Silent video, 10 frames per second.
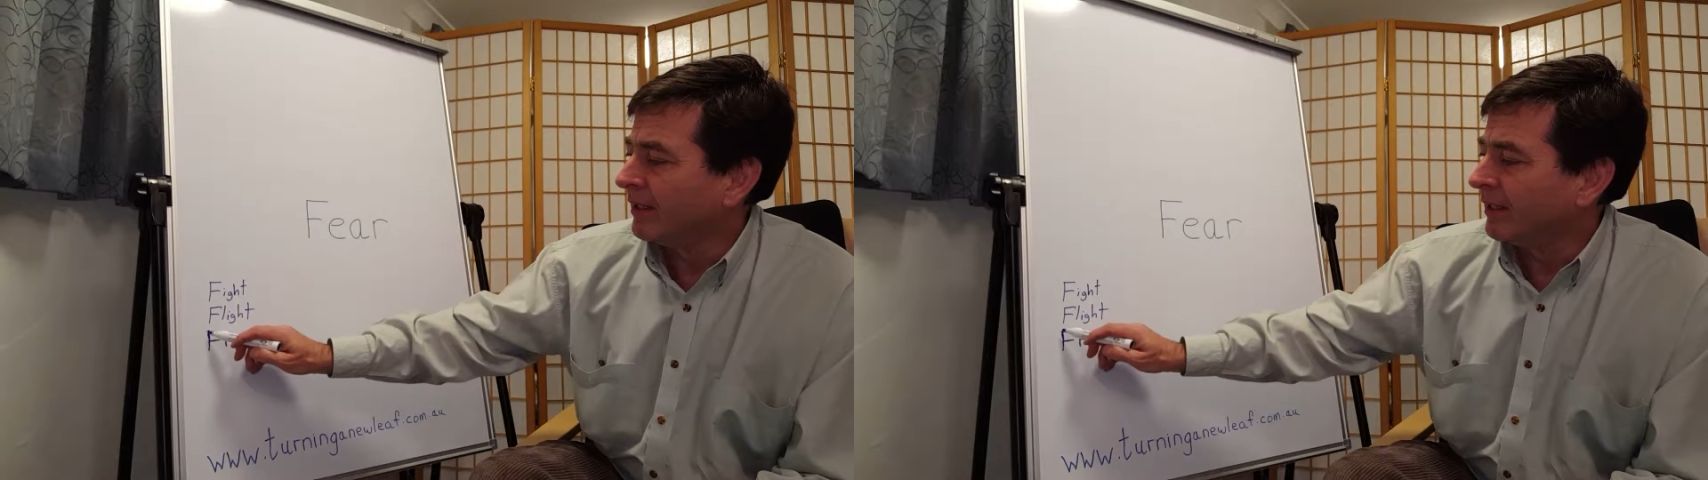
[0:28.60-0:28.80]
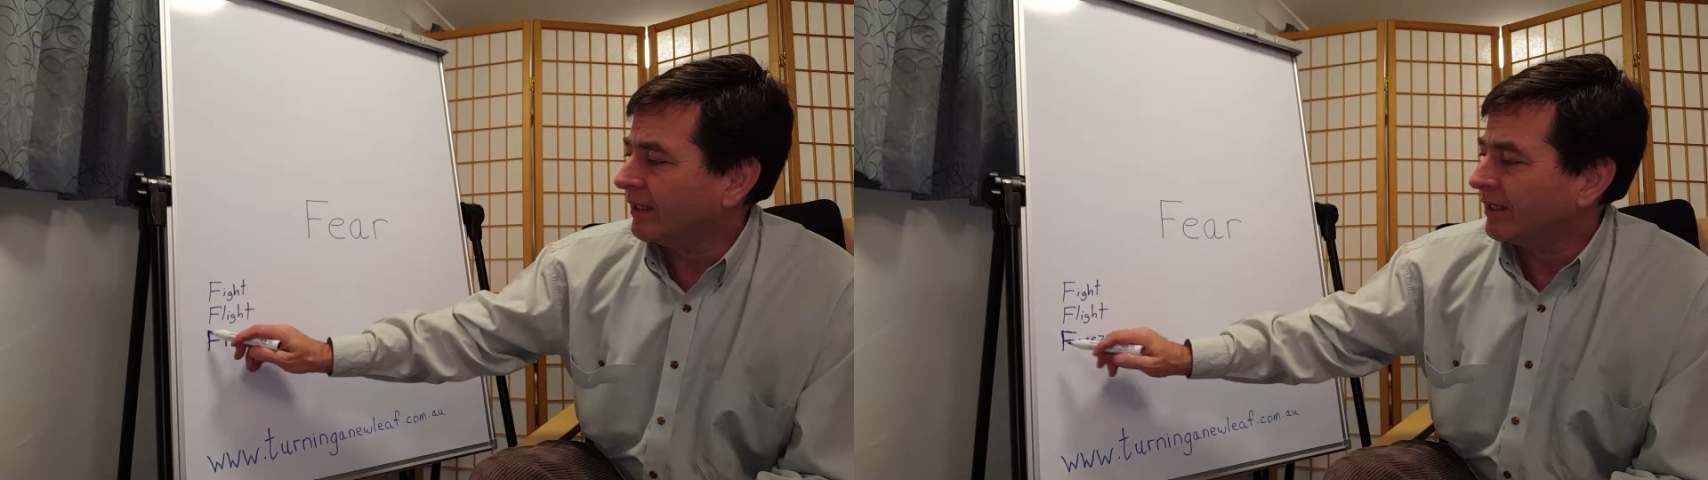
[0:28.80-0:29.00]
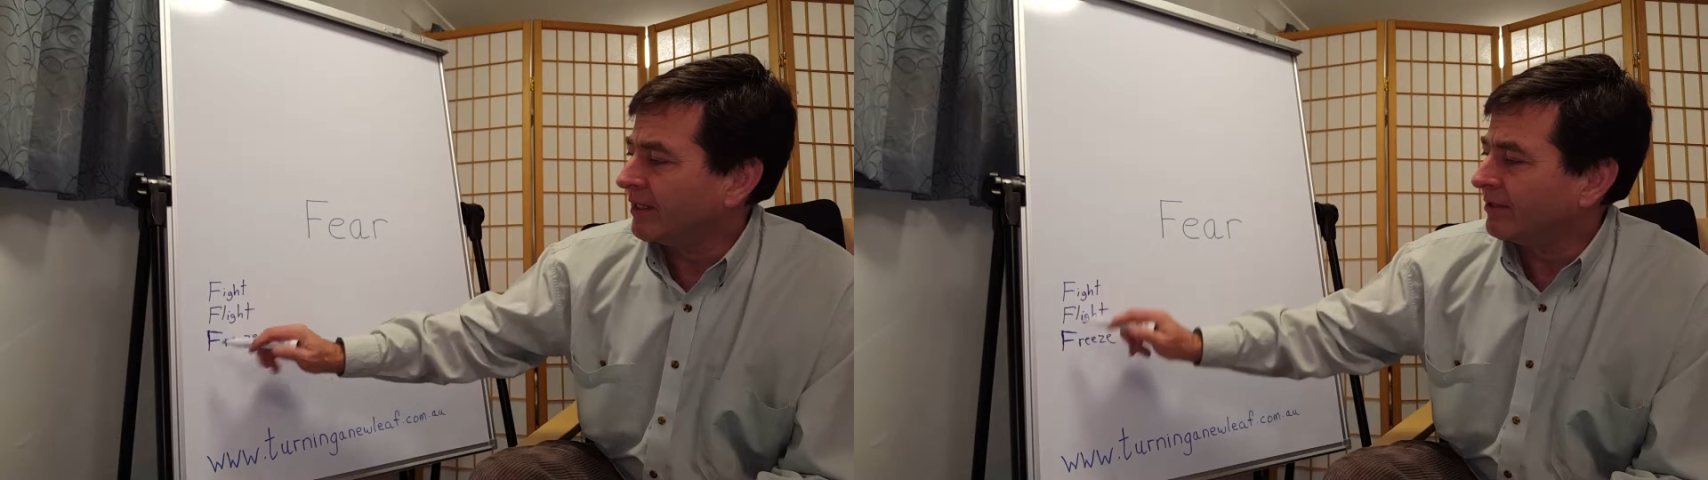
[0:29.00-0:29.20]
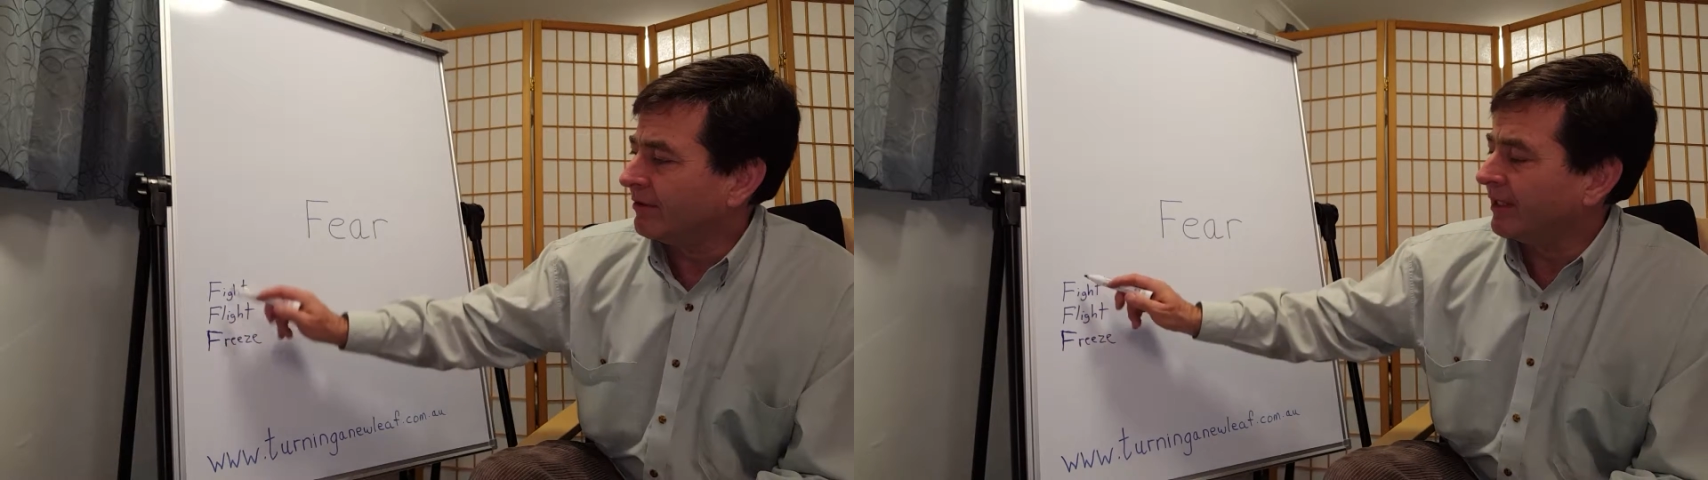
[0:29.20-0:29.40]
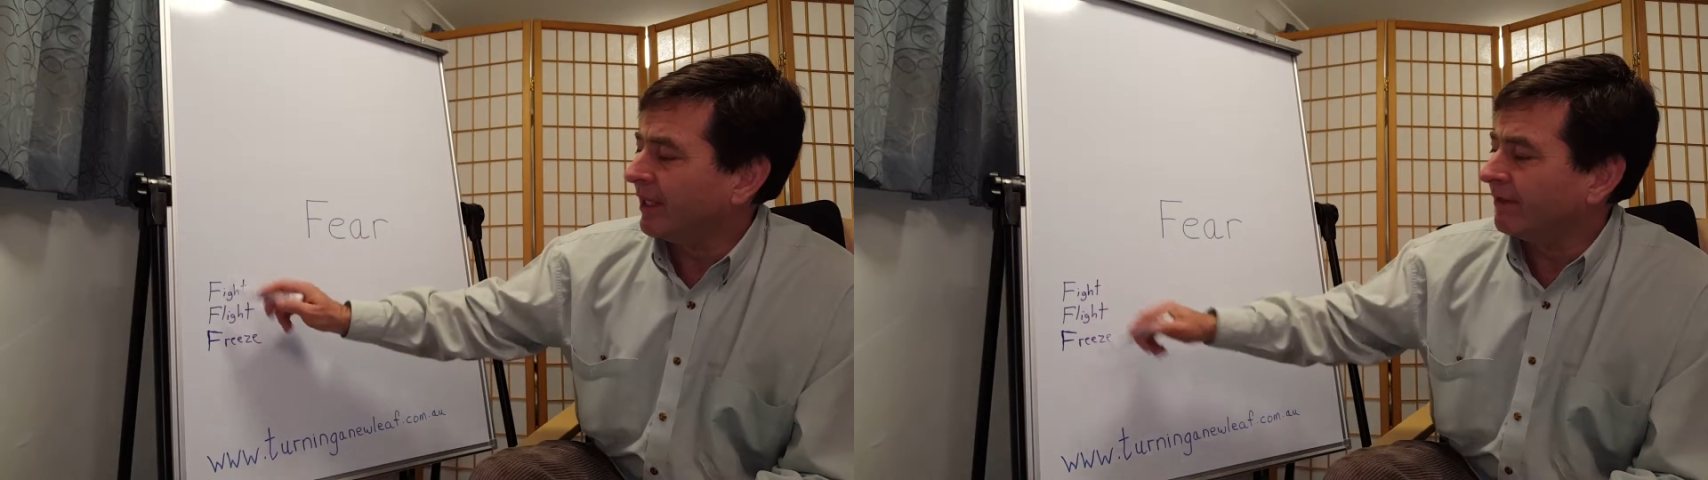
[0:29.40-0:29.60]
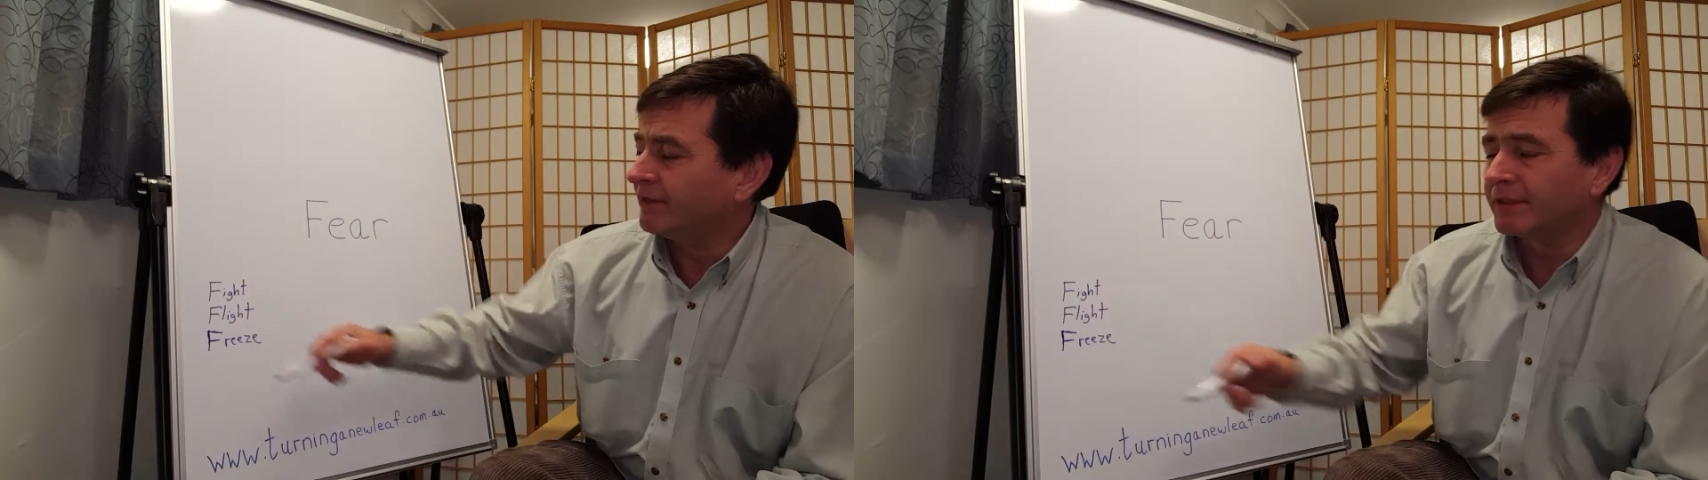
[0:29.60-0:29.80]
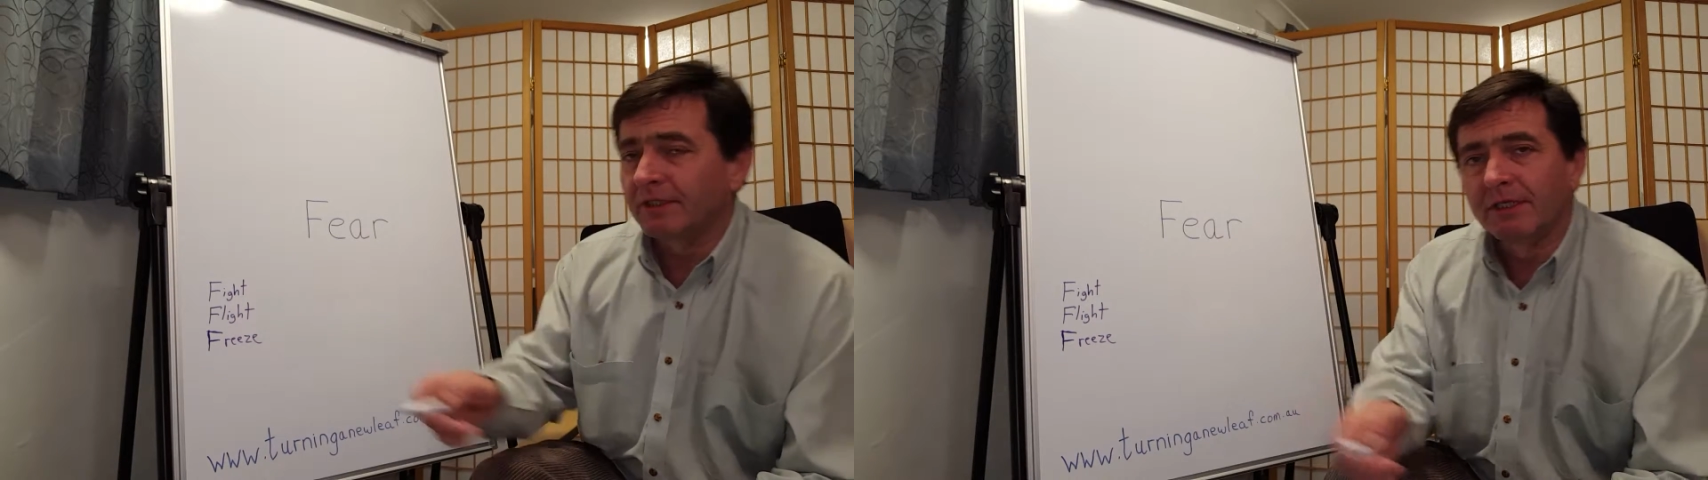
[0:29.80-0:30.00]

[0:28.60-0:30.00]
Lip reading: You get the 3 F's.